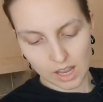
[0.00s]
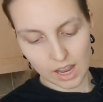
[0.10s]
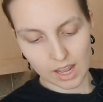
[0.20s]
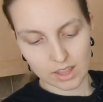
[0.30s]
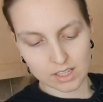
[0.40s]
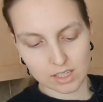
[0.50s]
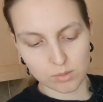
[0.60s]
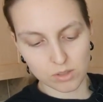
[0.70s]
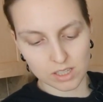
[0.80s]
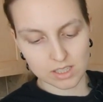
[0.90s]
And this is
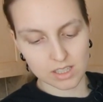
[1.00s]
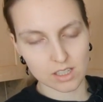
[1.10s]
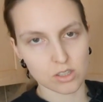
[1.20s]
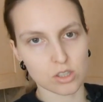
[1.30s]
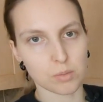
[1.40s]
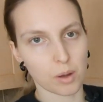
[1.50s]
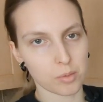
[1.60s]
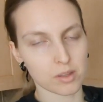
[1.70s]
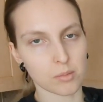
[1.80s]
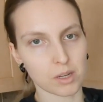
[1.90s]
really easy because you just pop it
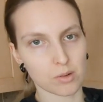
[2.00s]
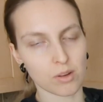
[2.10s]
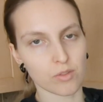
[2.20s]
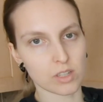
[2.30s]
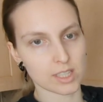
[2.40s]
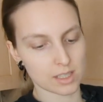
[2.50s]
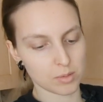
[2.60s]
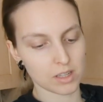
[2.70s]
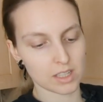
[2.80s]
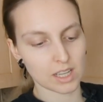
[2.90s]
in the microwave for 6
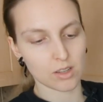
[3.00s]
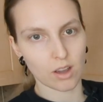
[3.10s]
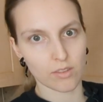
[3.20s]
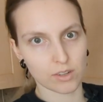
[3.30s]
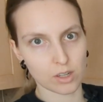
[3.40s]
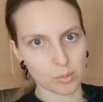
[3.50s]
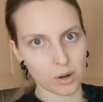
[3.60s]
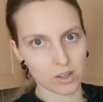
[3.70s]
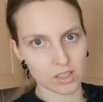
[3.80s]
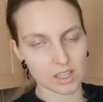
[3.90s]
minutes and you have cooked
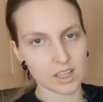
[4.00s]
broccoli.